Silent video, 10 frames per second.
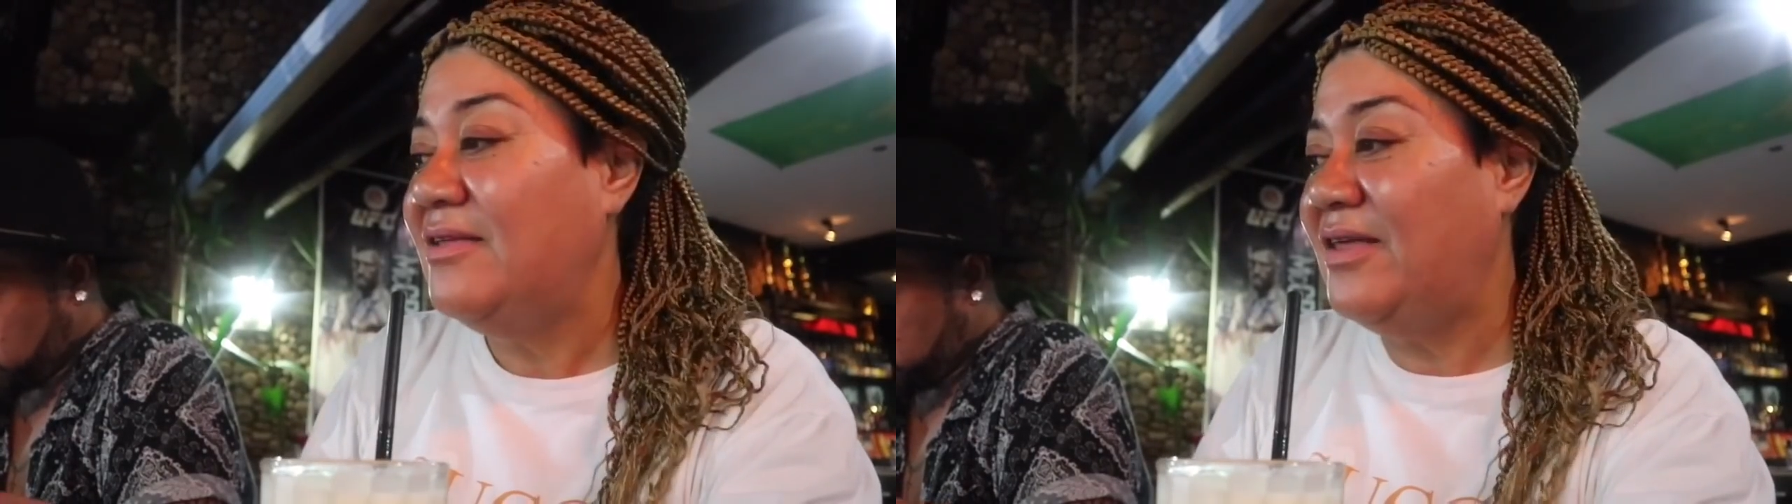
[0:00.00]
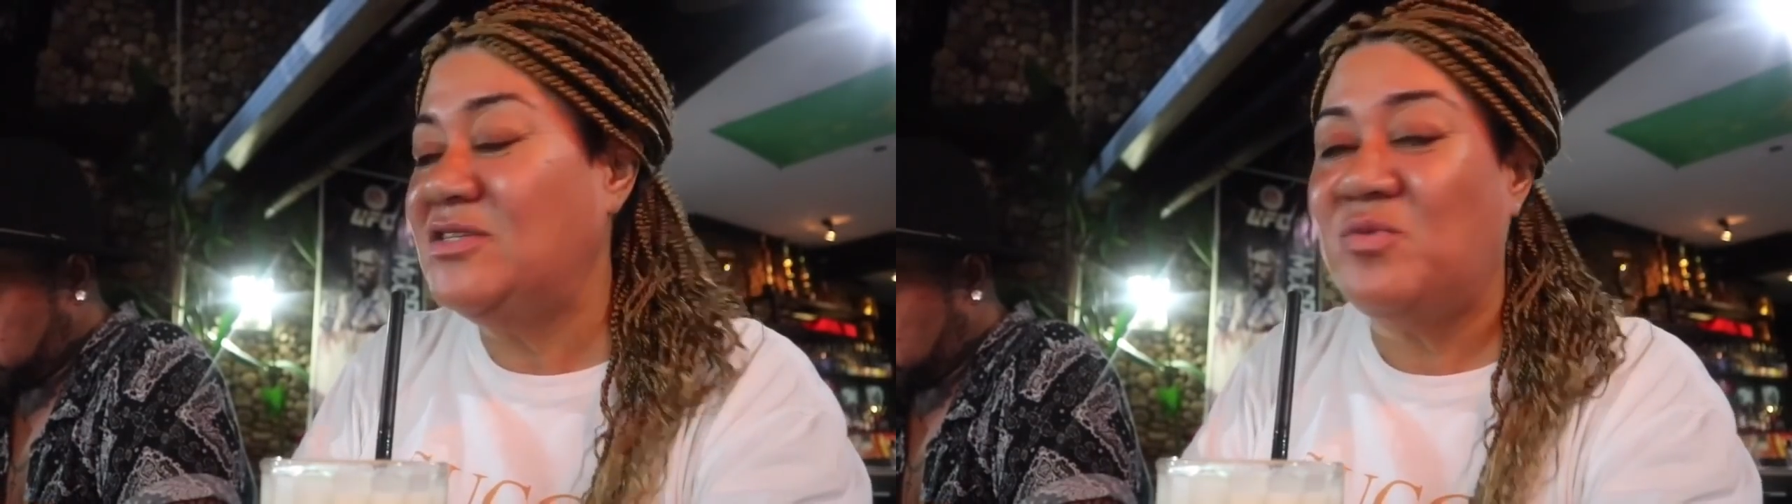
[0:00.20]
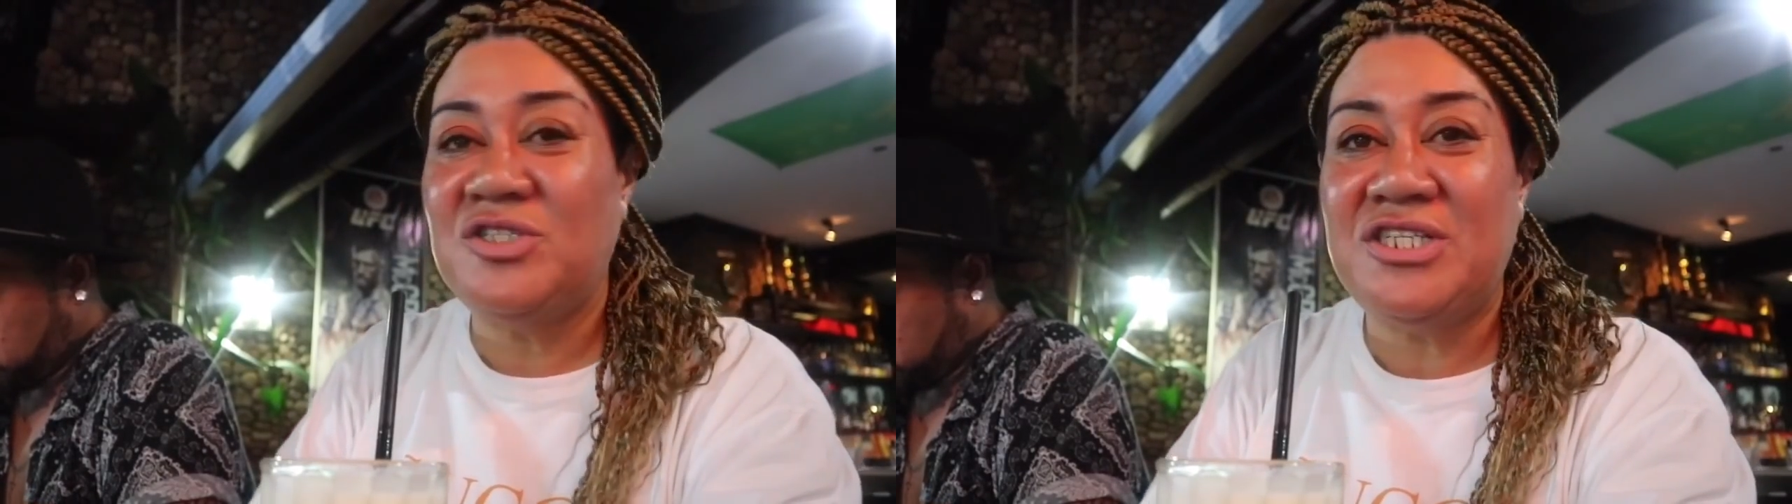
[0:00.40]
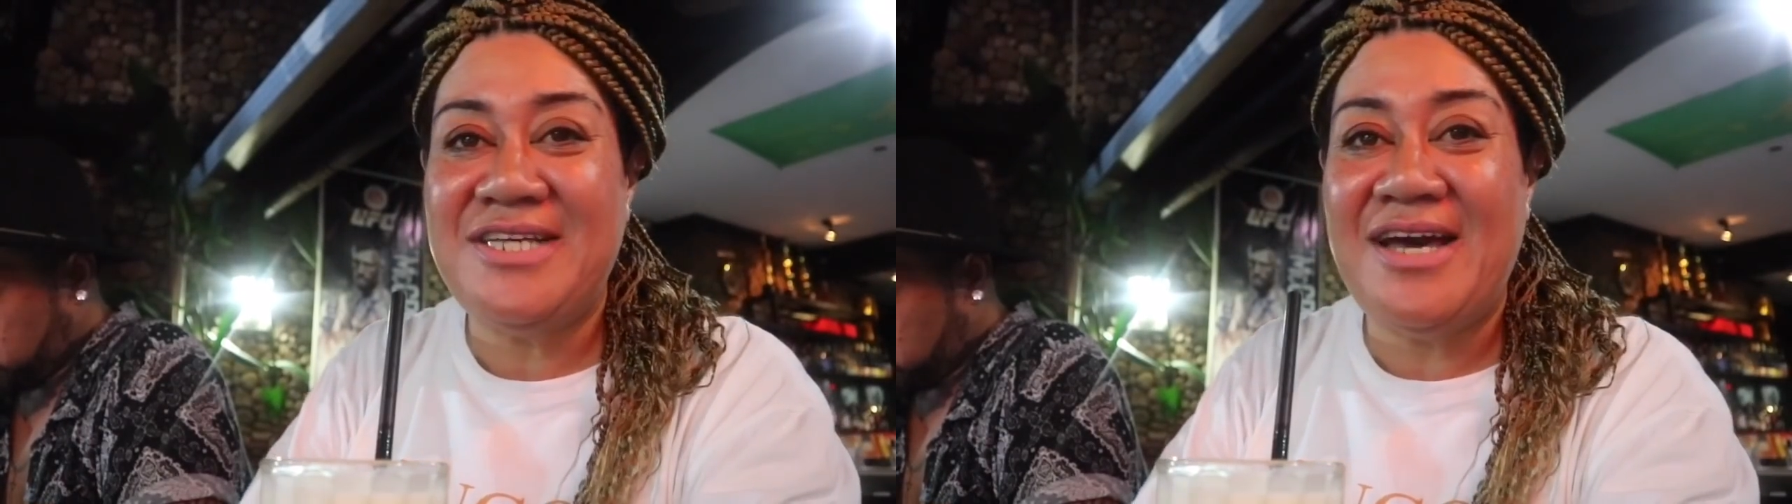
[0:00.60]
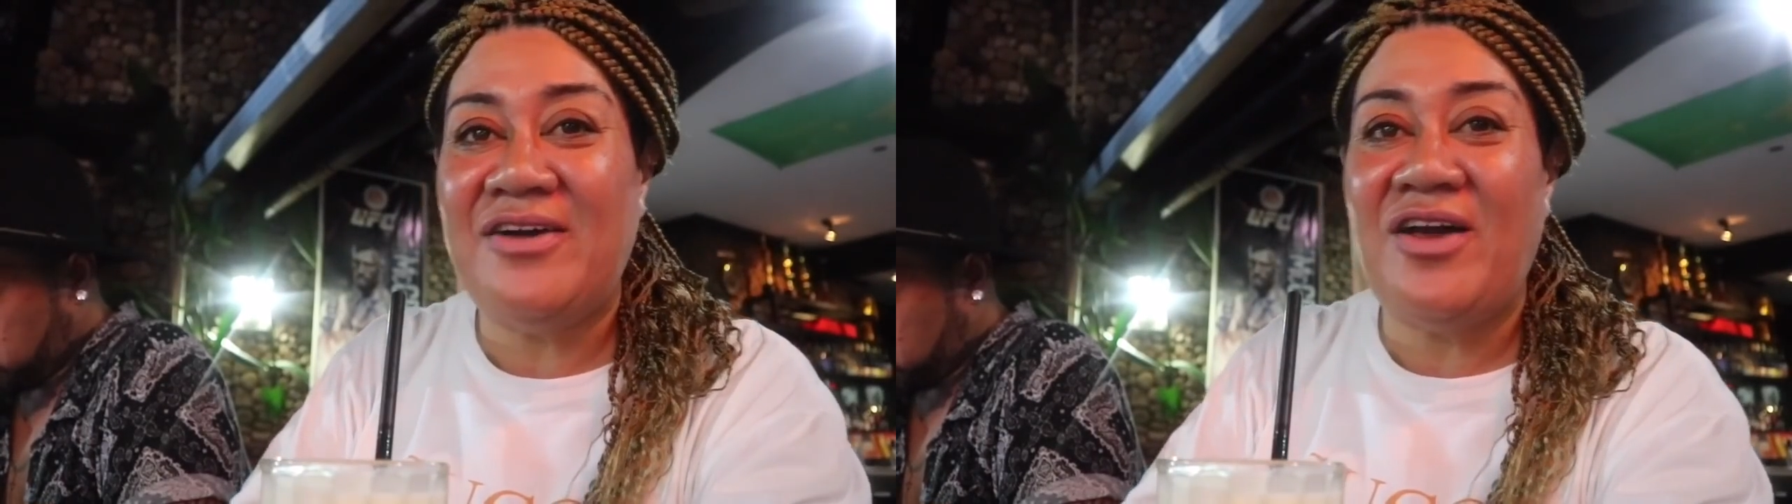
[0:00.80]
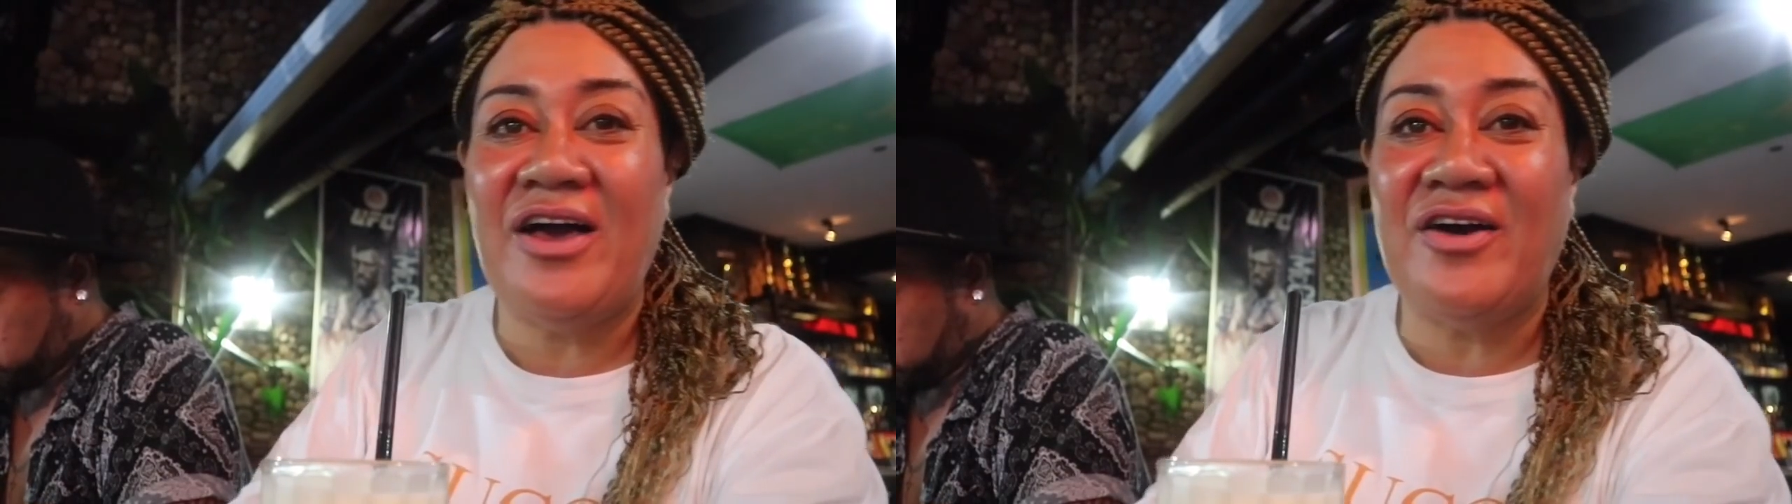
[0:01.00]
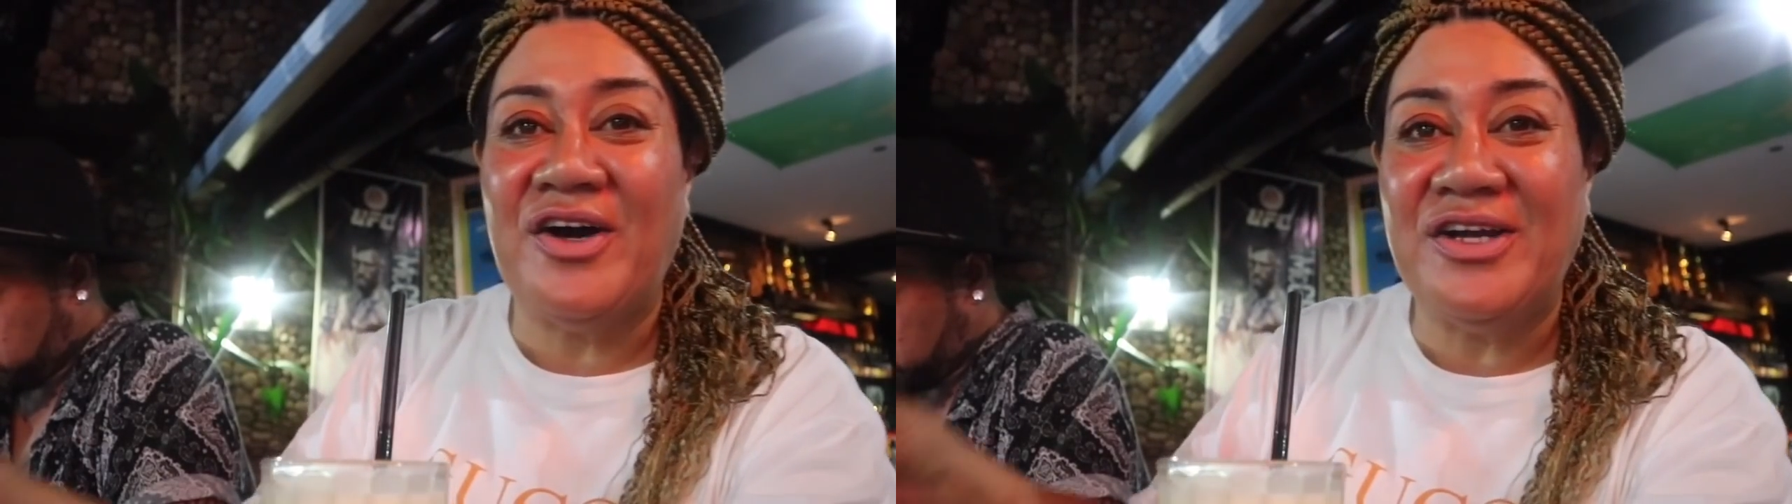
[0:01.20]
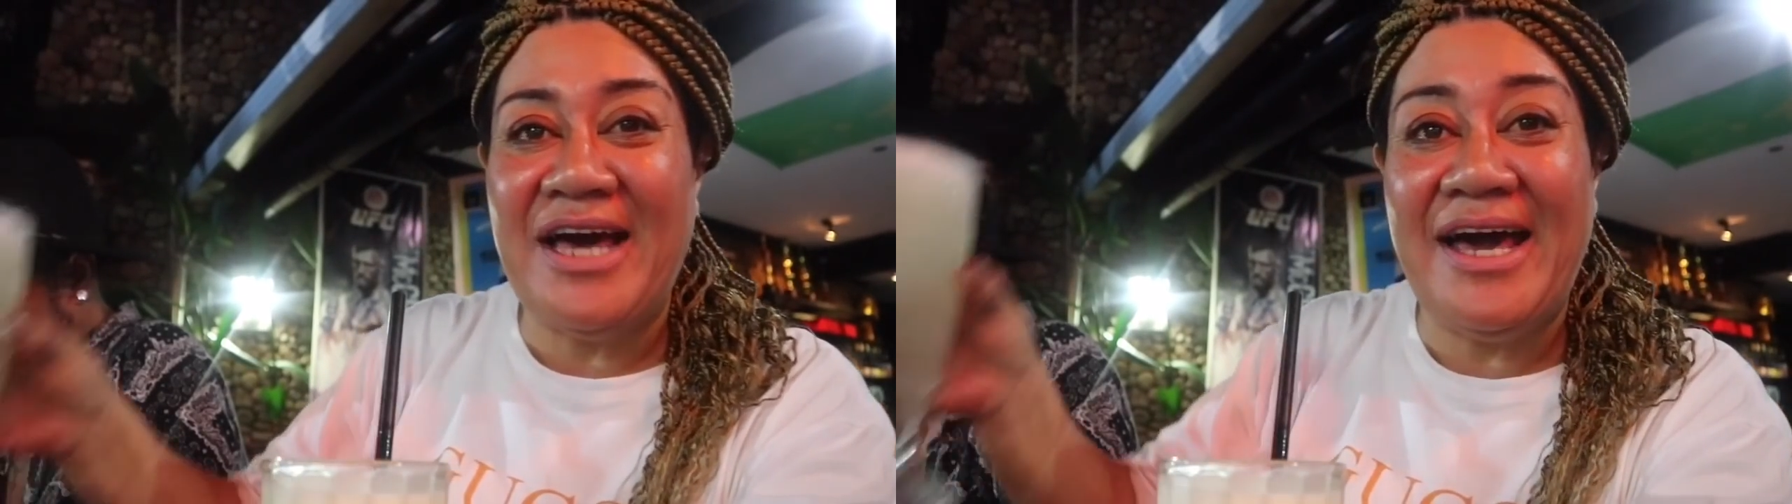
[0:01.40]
then to wash it down I got